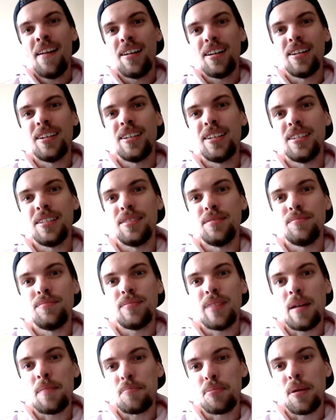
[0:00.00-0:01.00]

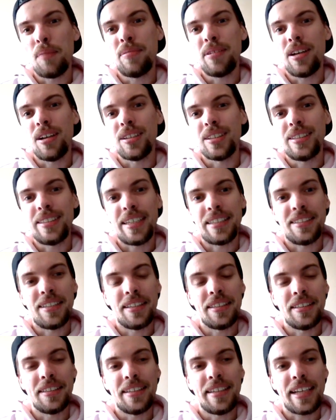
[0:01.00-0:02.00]
I'm probably gonna test
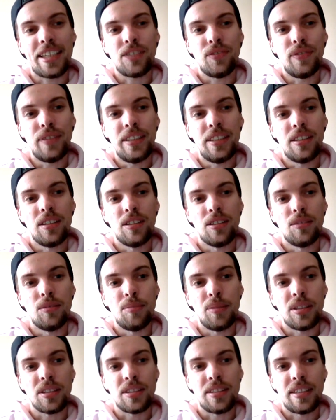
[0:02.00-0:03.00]
that in the next video,
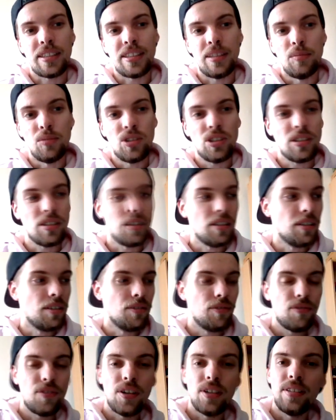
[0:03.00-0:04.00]
because that seems
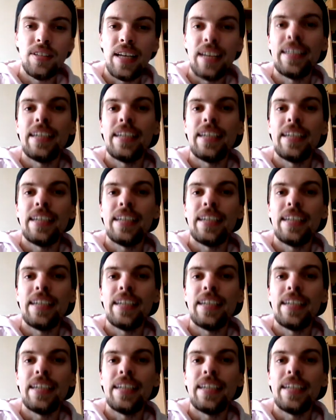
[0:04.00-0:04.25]
fun.